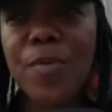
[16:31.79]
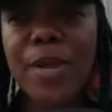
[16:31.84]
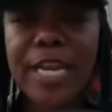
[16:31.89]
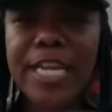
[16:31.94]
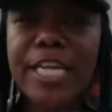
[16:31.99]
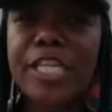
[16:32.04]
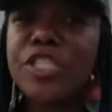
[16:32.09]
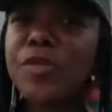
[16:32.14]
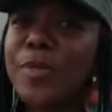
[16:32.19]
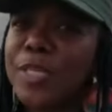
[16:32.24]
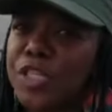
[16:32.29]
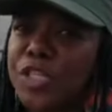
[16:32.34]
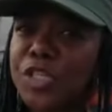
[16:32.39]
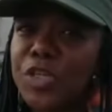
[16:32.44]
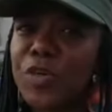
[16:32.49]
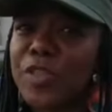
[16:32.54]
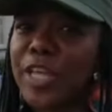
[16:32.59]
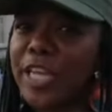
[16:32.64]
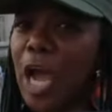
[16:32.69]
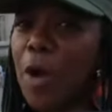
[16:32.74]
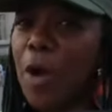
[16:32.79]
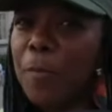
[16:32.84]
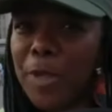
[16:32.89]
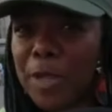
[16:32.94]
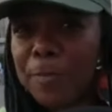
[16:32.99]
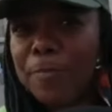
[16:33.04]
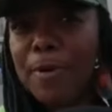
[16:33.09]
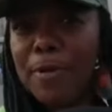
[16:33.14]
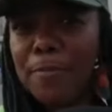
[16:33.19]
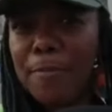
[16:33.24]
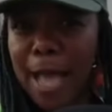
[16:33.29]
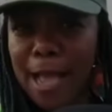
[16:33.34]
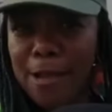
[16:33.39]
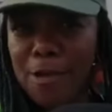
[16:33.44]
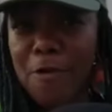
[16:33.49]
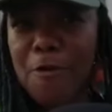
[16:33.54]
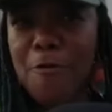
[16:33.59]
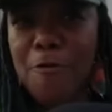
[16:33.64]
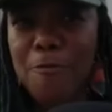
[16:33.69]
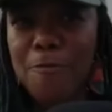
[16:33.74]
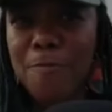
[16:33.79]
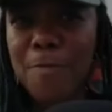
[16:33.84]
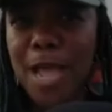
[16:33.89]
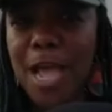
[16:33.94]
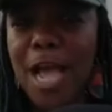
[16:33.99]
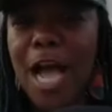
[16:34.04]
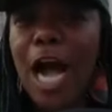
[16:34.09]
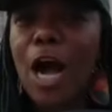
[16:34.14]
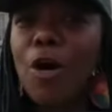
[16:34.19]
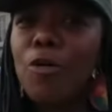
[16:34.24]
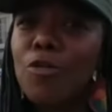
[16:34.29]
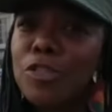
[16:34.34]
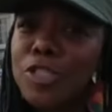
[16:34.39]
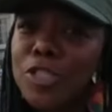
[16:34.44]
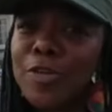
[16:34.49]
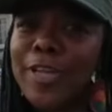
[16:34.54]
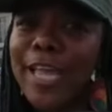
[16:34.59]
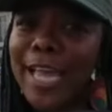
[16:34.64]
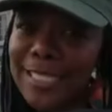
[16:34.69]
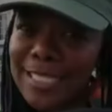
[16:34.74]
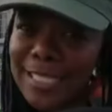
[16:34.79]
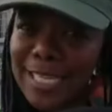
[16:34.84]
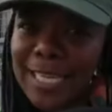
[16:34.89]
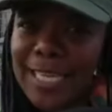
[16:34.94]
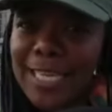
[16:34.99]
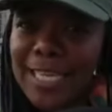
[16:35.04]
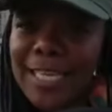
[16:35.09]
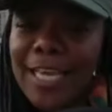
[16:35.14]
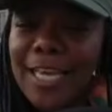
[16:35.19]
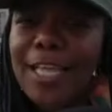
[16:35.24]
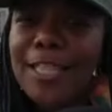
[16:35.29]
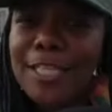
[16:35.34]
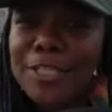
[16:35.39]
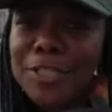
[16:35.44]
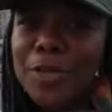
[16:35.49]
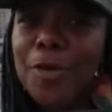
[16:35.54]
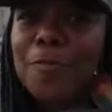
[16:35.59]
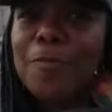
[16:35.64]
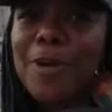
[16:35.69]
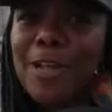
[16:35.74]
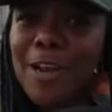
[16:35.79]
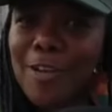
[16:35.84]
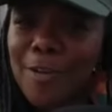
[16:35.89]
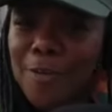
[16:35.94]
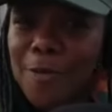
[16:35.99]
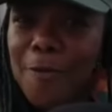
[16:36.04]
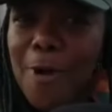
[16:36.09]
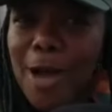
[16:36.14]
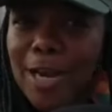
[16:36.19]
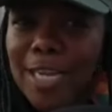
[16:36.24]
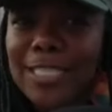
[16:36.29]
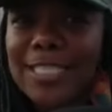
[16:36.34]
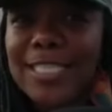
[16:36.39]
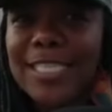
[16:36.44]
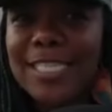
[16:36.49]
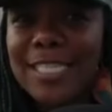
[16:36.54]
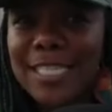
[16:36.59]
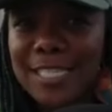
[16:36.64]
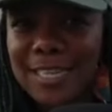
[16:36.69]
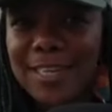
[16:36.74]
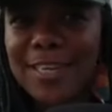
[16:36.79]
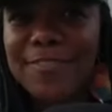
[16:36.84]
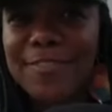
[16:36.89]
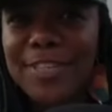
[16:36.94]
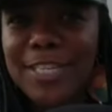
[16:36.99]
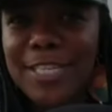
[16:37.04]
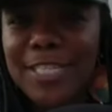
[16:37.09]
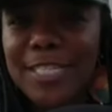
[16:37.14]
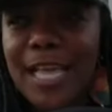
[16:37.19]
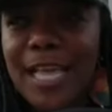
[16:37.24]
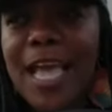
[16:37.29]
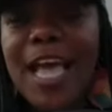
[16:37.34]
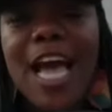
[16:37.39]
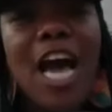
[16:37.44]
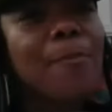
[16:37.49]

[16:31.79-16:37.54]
we need to ensure that our people back home are also getting the top quality service.